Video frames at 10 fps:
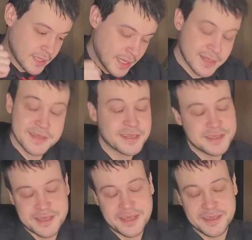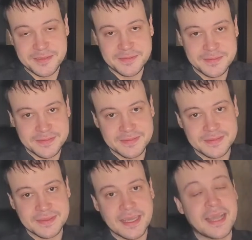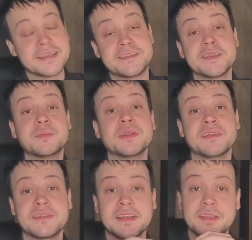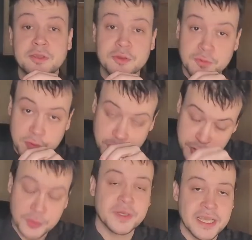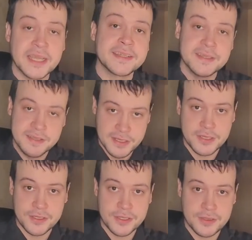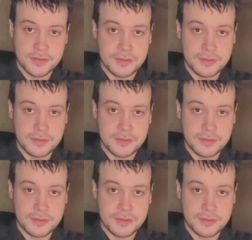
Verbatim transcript: Until then, I deeply thank you for your kind attention,